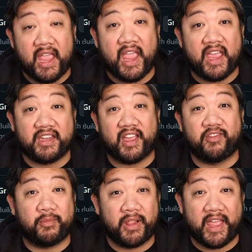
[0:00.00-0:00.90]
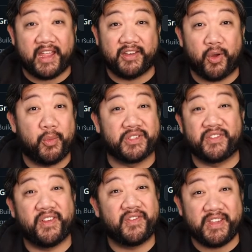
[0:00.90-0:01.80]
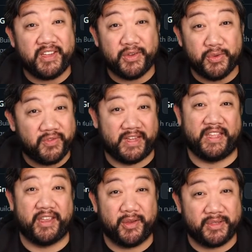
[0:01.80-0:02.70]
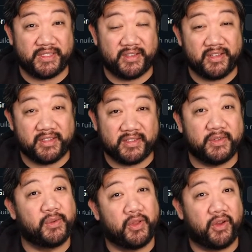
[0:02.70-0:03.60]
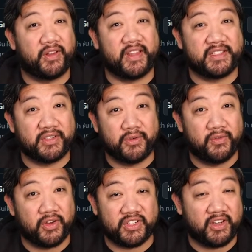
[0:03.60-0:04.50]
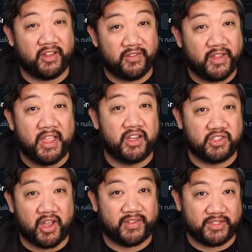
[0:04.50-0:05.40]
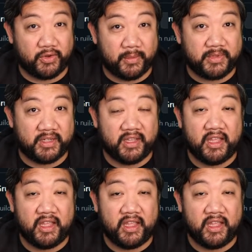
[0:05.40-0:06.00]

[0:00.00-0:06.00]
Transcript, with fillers: And I've planned almost 50 new videos to learn this new version of JavaScript.